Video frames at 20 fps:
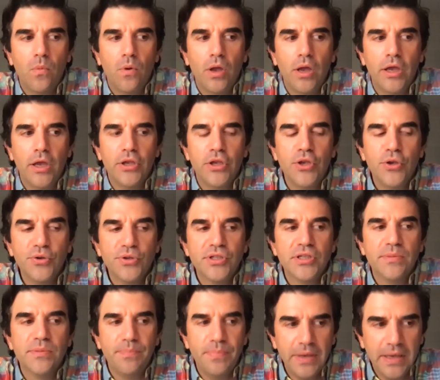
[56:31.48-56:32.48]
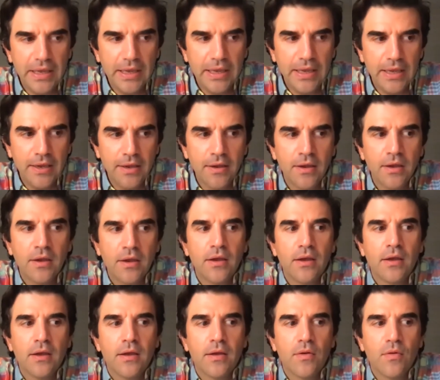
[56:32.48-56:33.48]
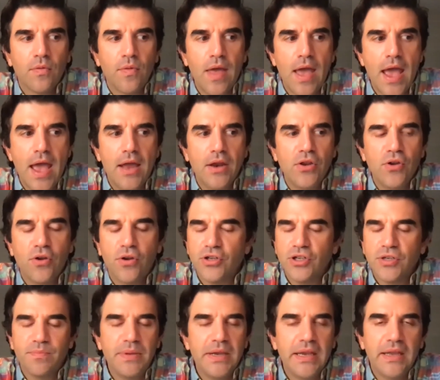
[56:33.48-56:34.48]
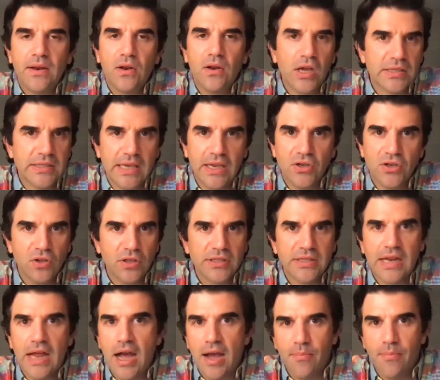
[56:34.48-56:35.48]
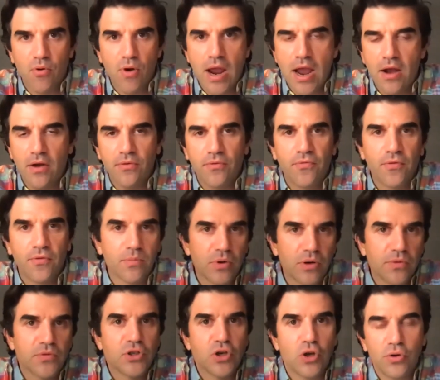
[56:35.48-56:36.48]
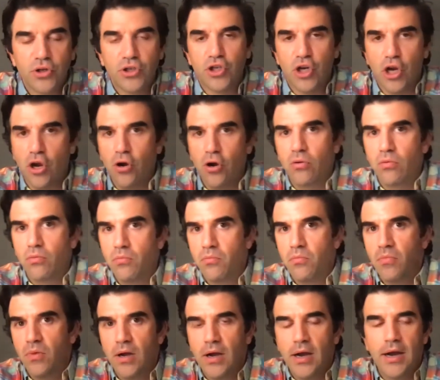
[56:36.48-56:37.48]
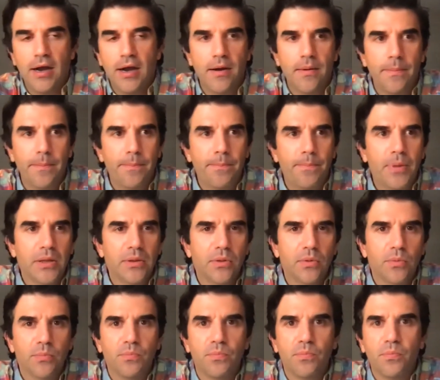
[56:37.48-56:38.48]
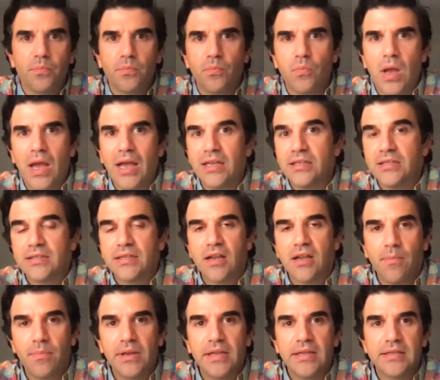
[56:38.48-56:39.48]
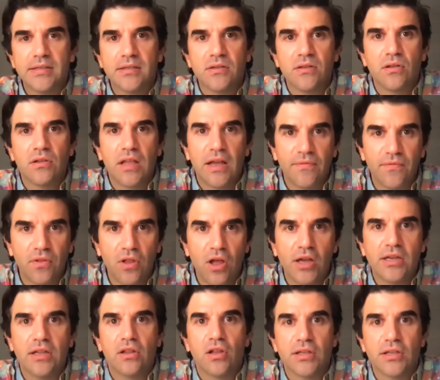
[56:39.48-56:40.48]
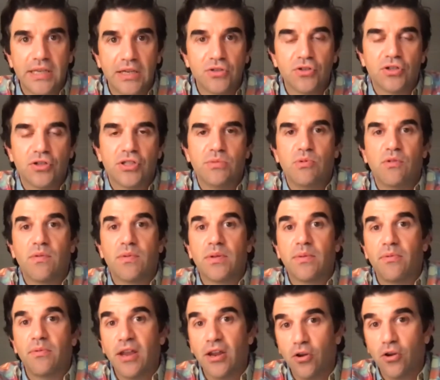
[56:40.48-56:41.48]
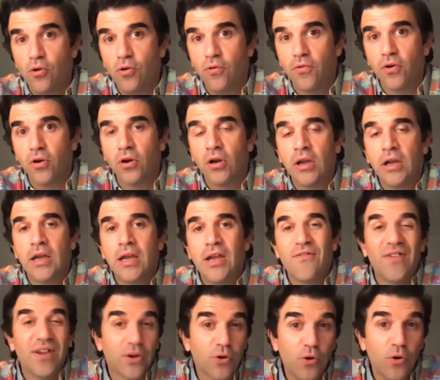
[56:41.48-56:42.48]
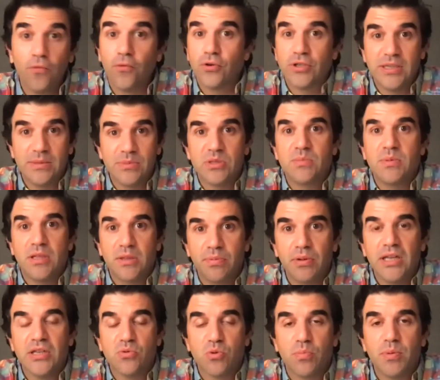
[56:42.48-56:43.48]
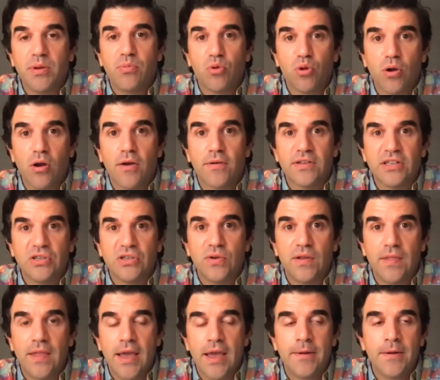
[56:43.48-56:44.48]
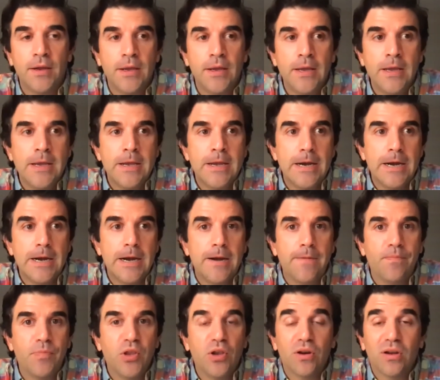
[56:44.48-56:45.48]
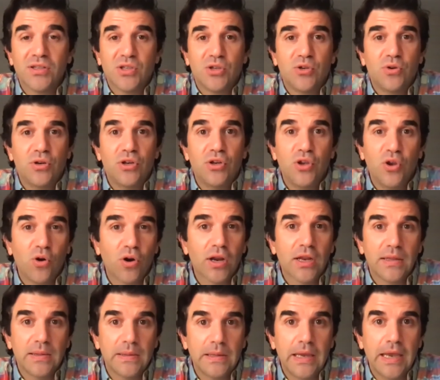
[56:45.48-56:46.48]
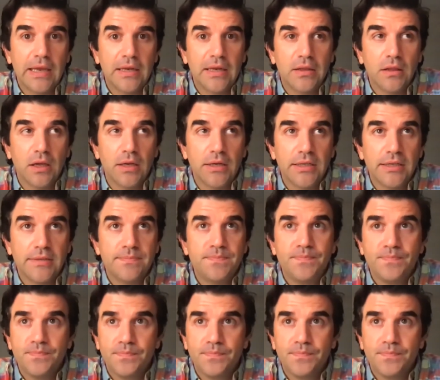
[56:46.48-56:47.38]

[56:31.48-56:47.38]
it used to be that you could just be in Los Angeles and hop around from show to show. Um, but as companies left Los Angeles to move to Vancouver, Vancouver seems to be the place where people are often doing that. Um, you can also do it in New York and, and in London